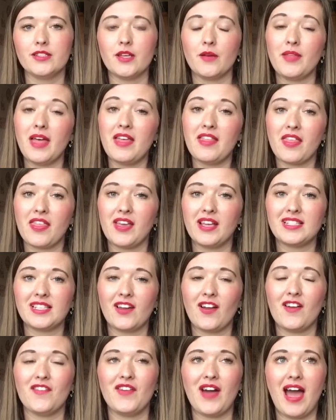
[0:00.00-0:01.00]
So they're the things
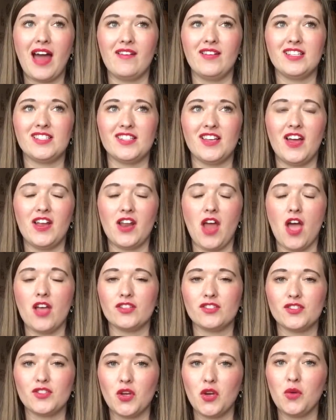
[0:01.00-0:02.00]
I got for Harrison.
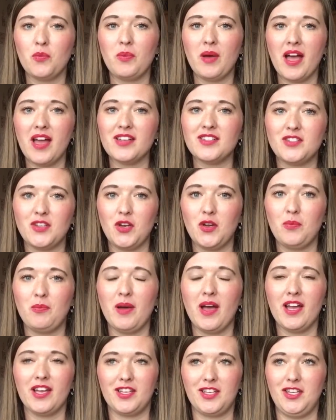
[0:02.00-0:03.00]
Super
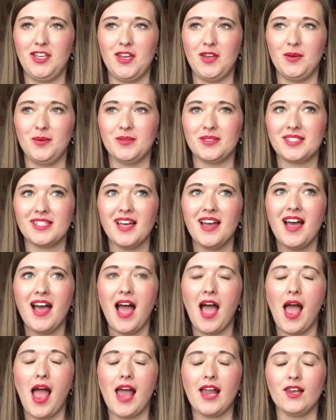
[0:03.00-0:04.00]
duper cute.
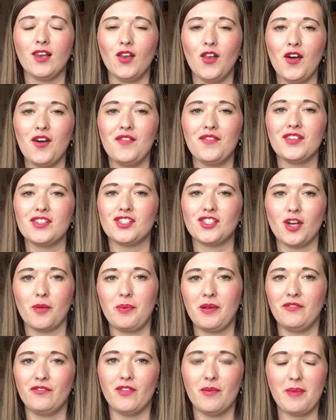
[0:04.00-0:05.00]
I love
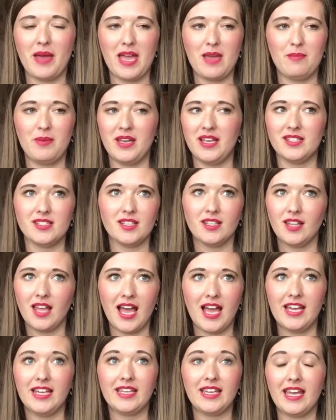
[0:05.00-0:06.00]
shopping for babies.
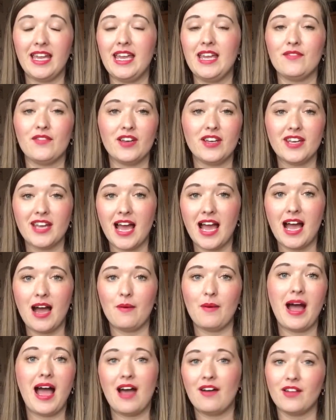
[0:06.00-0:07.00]
Like, even
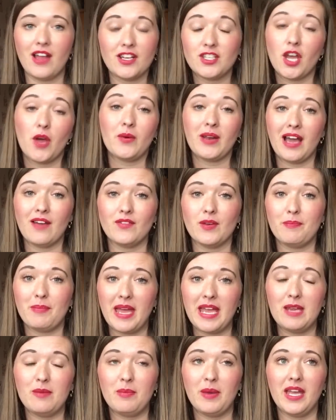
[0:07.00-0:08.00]
now, I don't have a
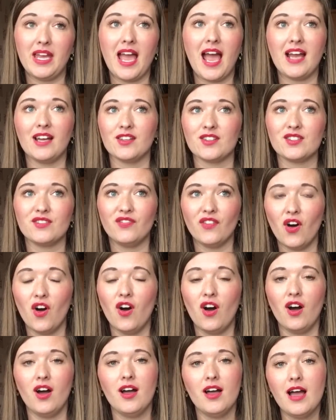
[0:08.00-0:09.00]
baby, Isla's
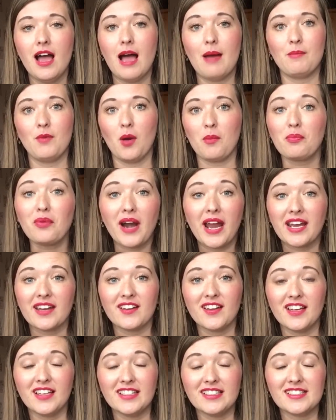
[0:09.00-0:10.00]
4, I'm not
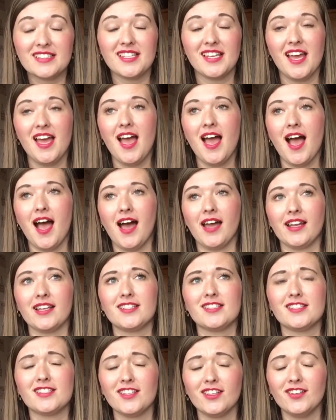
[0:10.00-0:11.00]
pregnant, and I
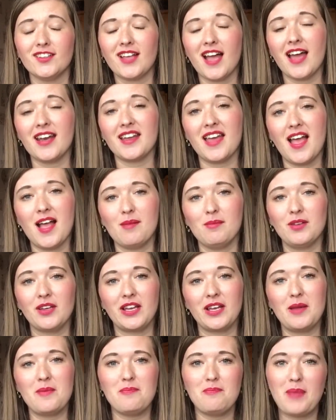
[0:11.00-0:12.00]
still can't help
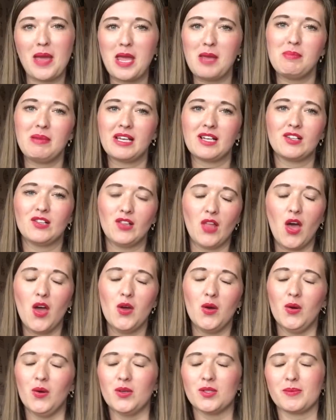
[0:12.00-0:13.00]
looking at baby
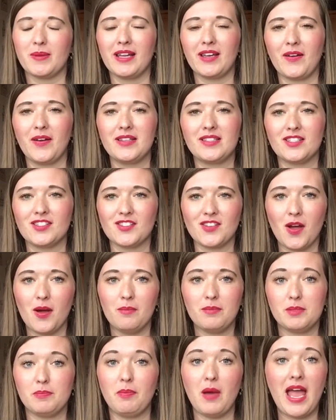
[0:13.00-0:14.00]
clothes when I go into
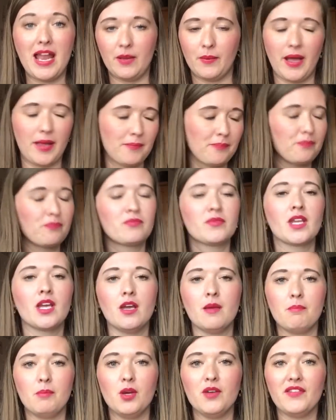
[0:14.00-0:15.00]
shops. But anyway,
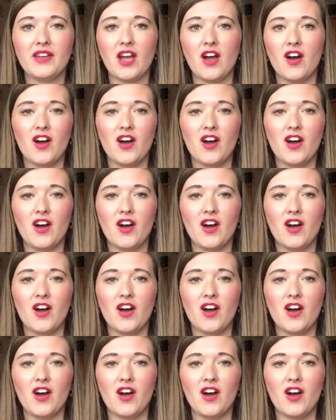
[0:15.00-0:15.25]
moving